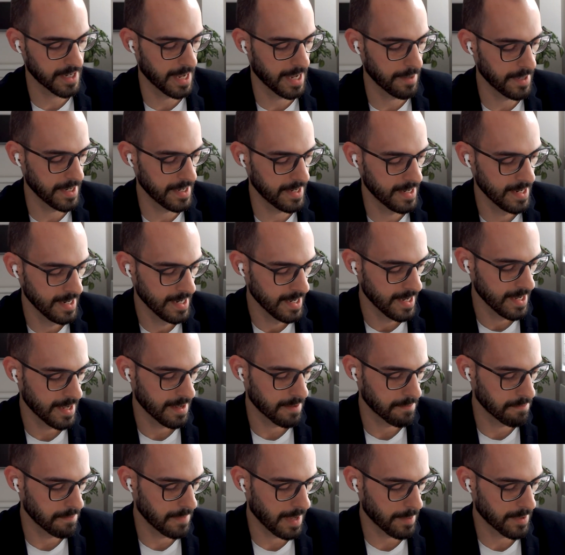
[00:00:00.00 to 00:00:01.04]
I mean,
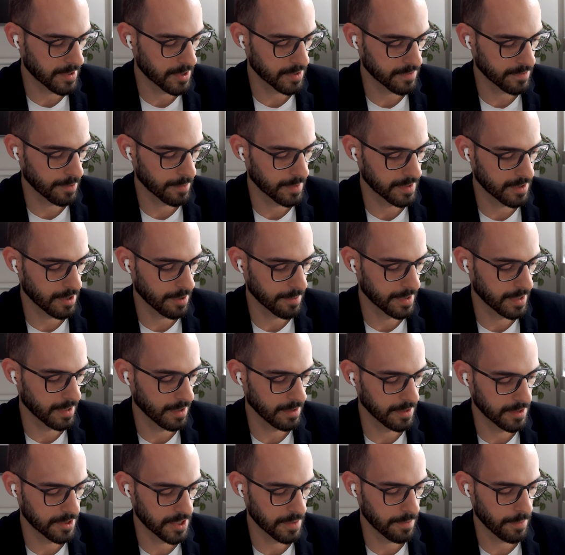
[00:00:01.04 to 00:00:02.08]
maybe just from a
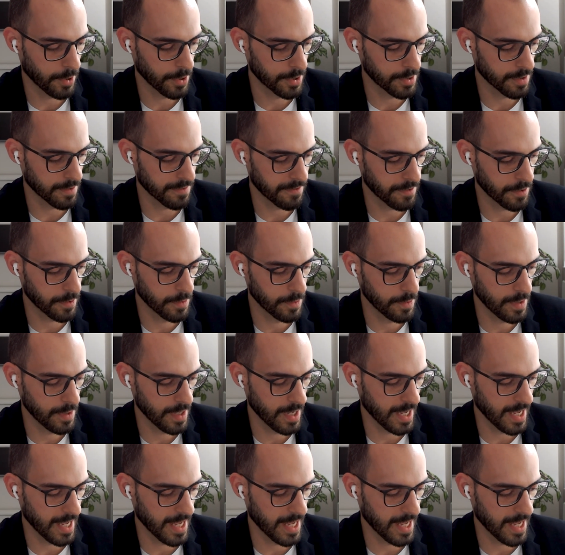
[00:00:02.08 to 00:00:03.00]
terminology point of view,